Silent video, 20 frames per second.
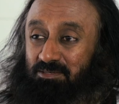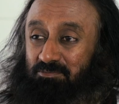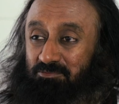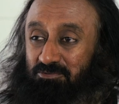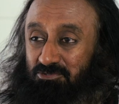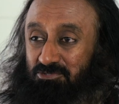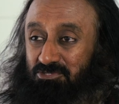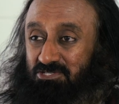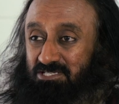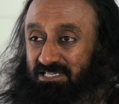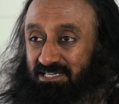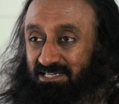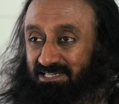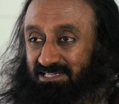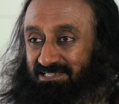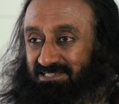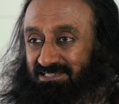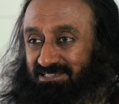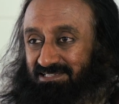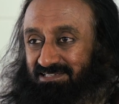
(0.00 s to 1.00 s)
and
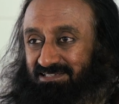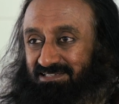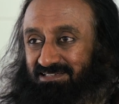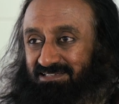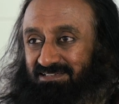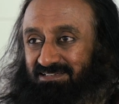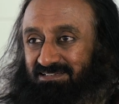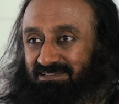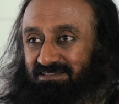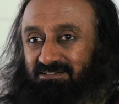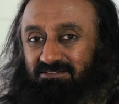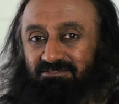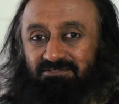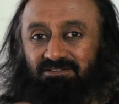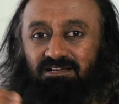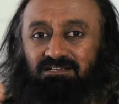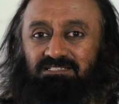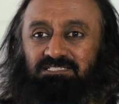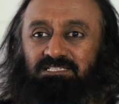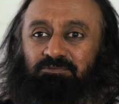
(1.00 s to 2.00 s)
music,
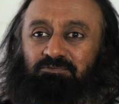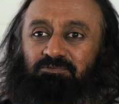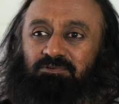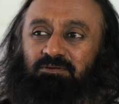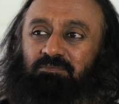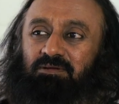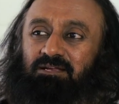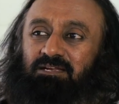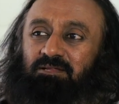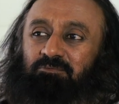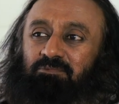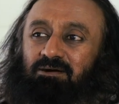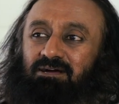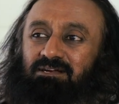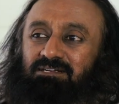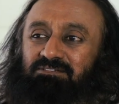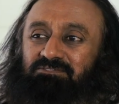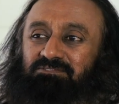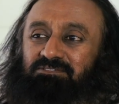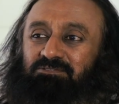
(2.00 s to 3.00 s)
we accept from any
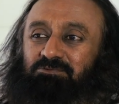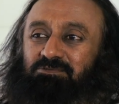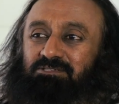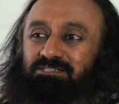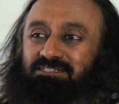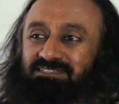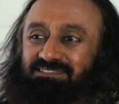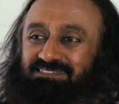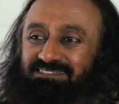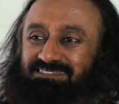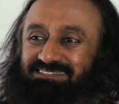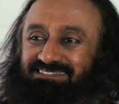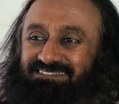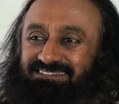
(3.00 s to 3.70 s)
part of the world.